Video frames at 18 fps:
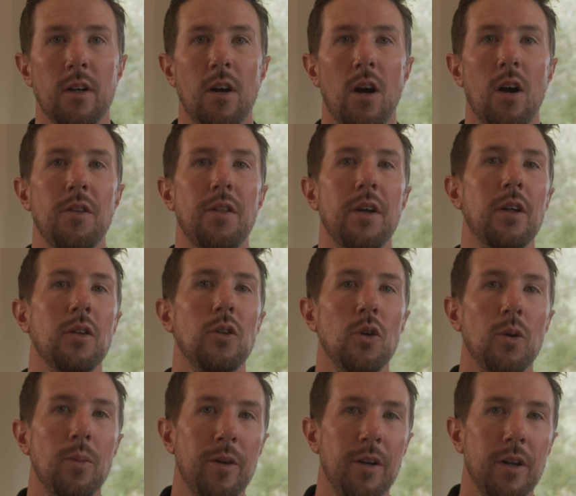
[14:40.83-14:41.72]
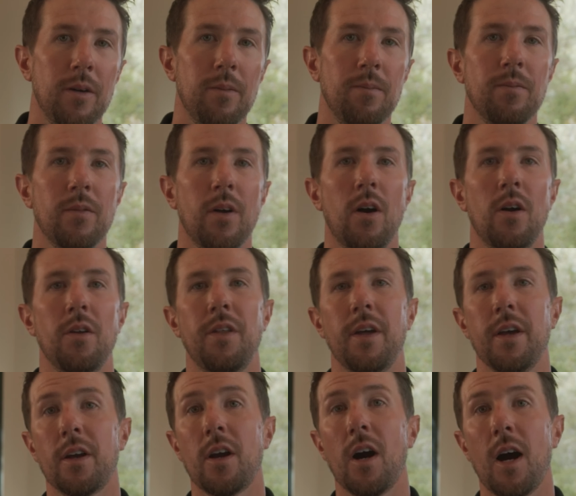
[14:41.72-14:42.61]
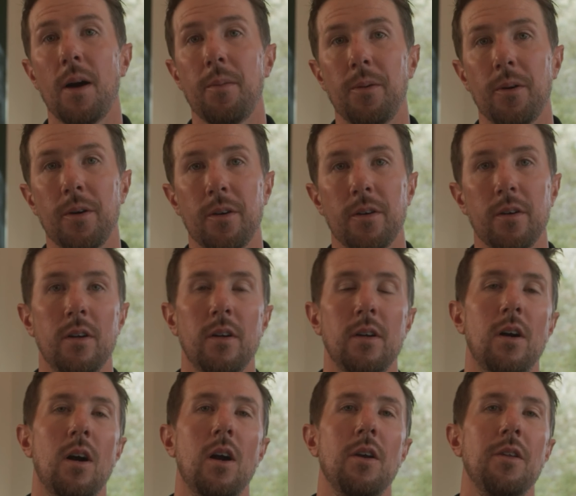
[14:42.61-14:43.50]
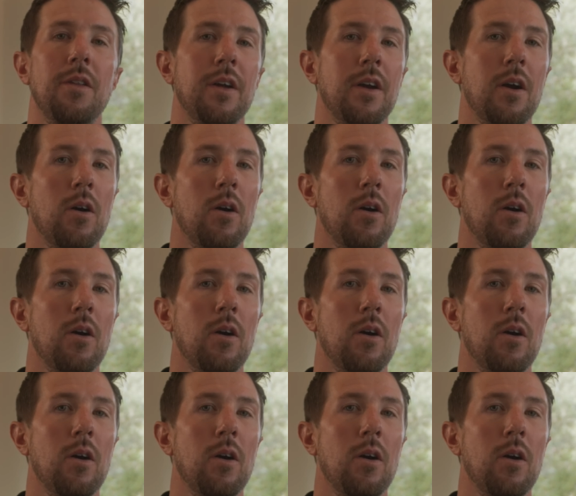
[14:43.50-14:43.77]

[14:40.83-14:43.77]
Are they aluminum? Are they copper? Are they